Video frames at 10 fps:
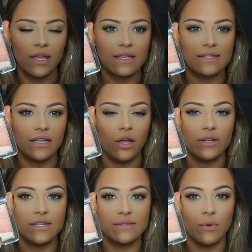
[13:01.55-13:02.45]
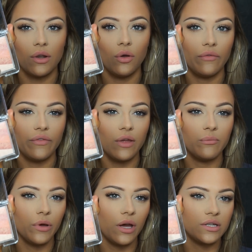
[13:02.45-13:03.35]
It's the lightest one of them,
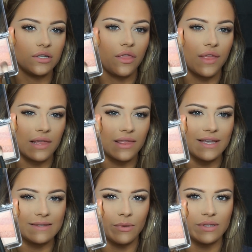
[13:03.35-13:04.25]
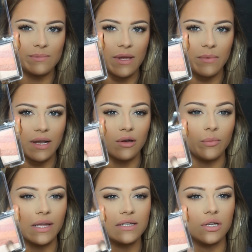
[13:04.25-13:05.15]
but I think these ones may be a little
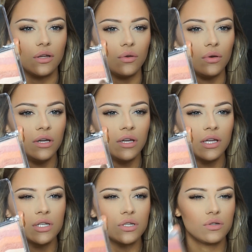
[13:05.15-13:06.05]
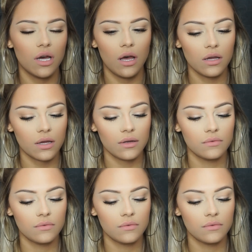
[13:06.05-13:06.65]
bit too dark.